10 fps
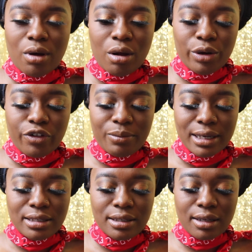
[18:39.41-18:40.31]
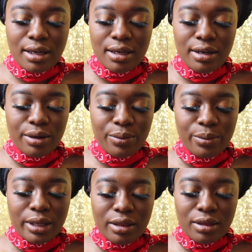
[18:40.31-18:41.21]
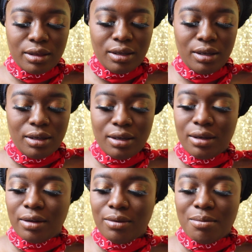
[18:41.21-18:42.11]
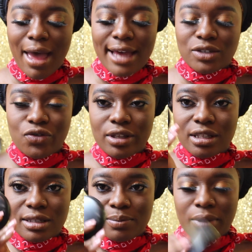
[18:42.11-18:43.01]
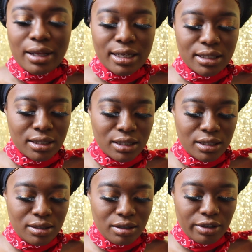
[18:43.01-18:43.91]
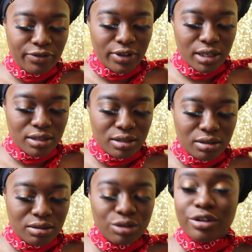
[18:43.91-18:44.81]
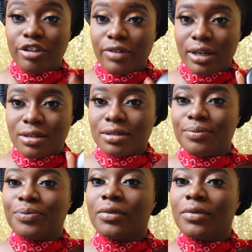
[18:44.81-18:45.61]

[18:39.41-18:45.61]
all over my skin with the Max Fix Plus, or Fix, Studio Fix